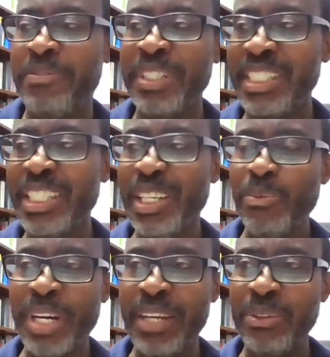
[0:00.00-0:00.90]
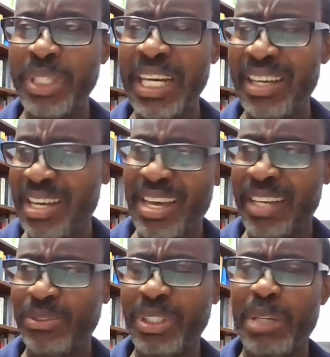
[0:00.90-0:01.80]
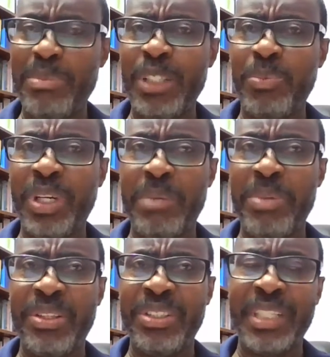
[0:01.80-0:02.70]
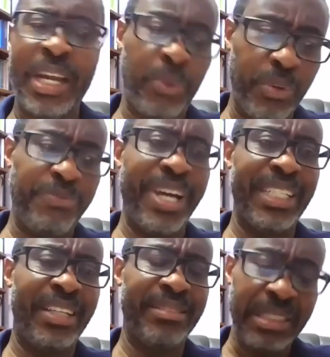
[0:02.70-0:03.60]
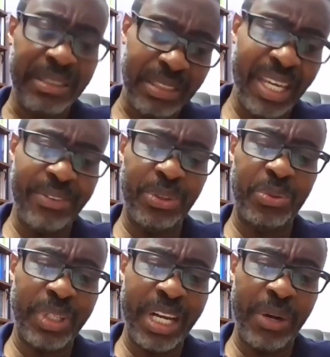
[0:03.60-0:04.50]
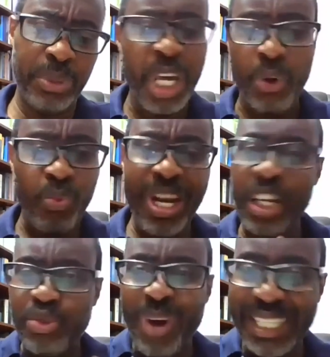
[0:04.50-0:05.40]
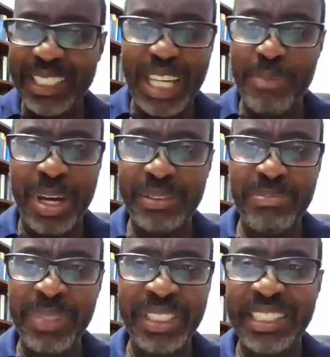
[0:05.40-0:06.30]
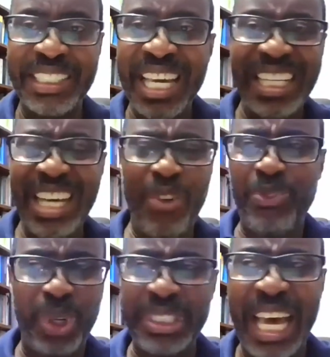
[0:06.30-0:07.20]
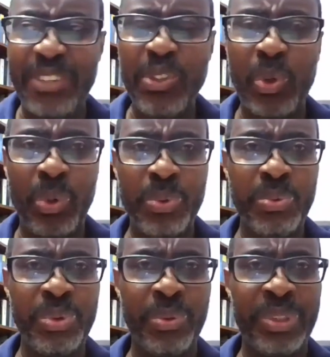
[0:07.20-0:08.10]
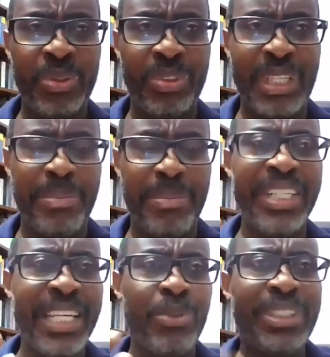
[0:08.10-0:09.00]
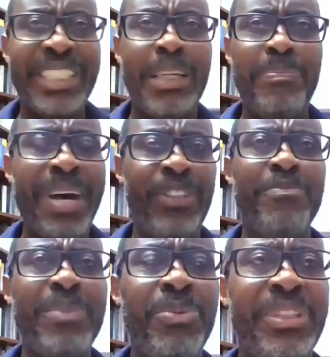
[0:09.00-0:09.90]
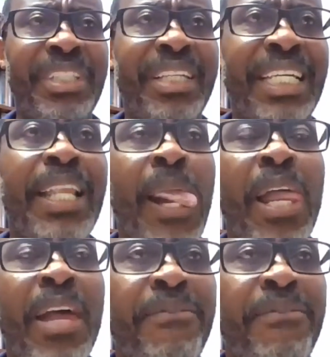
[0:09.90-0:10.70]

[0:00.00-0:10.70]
epiphany when I know that, I spoke about this, and I'll go find out, this is what I wrote. When I was writing about meetings, of course, I had no clue what this was about. So it's just a part of me which says that